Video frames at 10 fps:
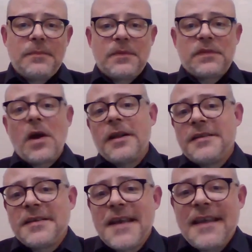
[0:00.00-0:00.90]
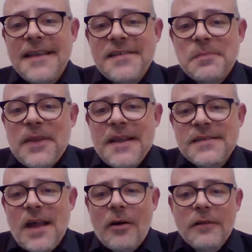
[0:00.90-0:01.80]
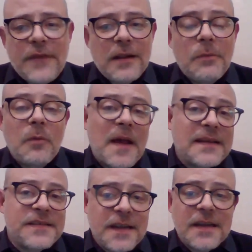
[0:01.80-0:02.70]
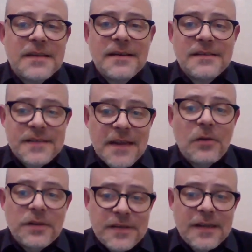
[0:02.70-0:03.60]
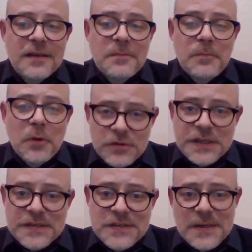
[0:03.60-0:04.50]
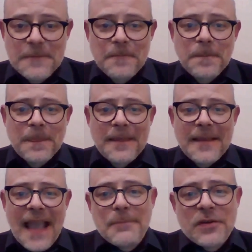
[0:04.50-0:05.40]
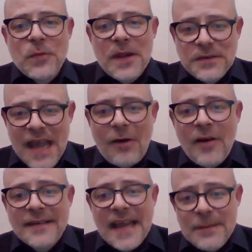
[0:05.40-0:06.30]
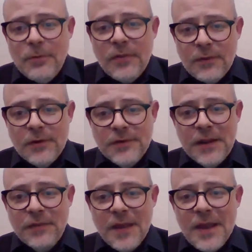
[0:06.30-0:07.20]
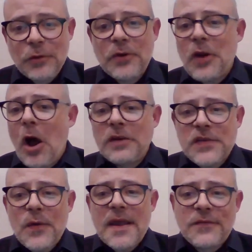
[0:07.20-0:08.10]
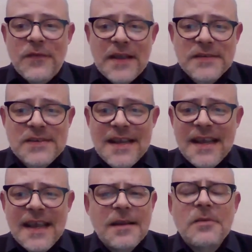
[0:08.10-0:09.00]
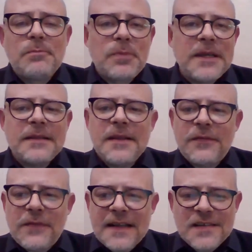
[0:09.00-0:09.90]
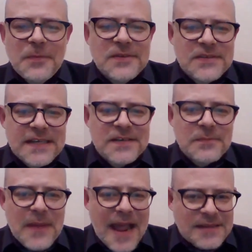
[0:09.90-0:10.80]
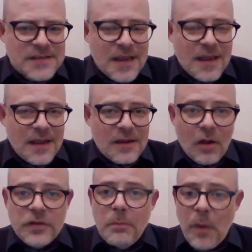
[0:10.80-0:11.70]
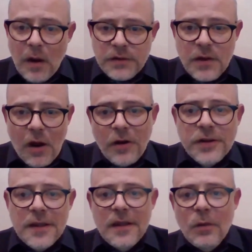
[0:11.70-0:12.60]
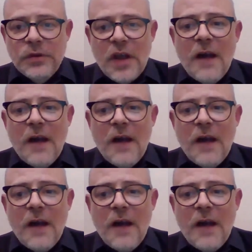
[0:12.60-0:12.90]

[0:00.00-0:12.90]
Starting today, these plays are available by single ticket purchase. And between now and April 13th, you can also invest in a completely flexible season pass called the Bard Card, which